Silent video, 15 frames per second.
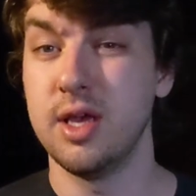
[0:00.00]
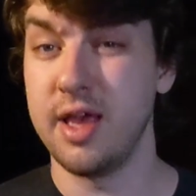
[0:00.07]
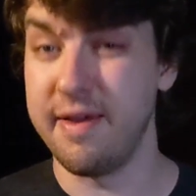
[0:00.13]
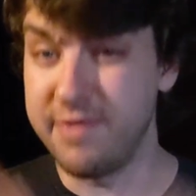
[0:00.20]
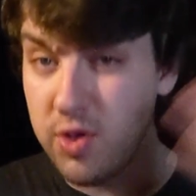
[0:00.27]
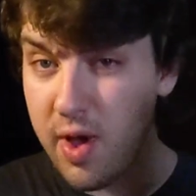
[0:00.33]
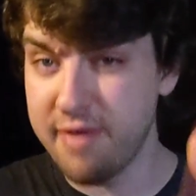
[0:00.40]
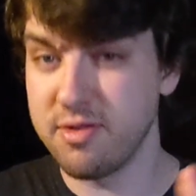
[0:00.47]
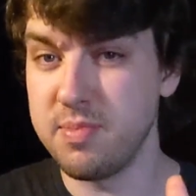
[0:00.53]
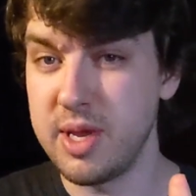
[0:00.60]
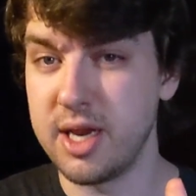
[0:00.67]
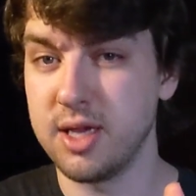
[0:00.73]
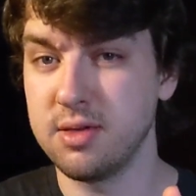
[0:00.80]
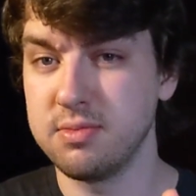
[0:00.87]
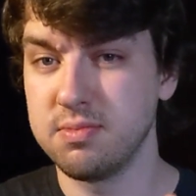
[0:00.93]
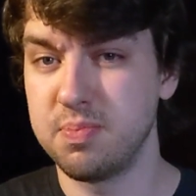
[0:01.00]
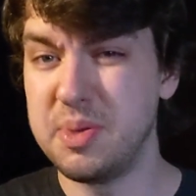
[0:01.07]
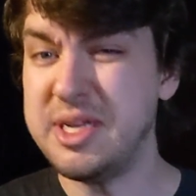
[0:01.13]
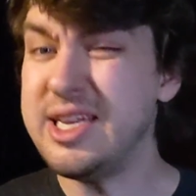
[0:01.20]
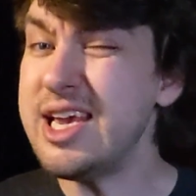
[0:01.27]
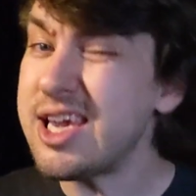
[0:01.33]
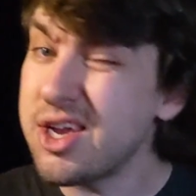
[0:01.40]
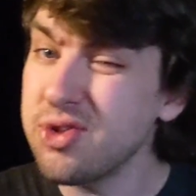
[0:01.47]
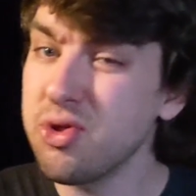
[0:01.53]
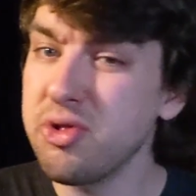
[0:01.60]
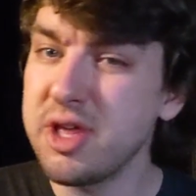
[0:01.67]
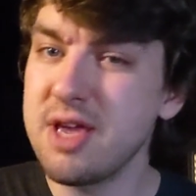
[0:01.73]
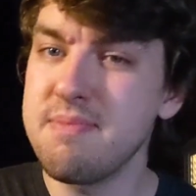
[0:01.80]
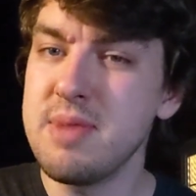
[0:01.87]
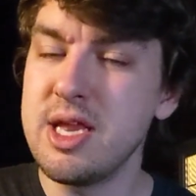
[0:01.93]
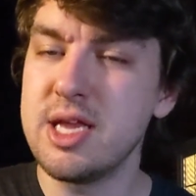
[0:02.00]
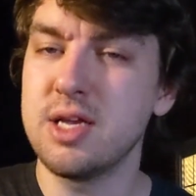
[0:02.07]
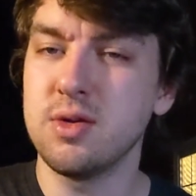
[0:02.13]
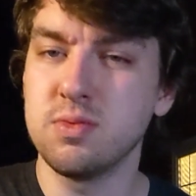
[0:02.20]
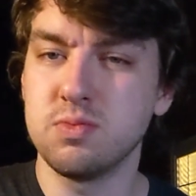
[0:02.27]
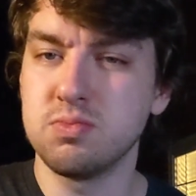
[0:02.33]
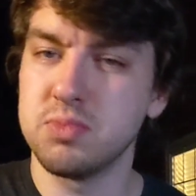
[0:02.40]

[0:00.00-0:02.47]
If you have a meeting, particularly a meeting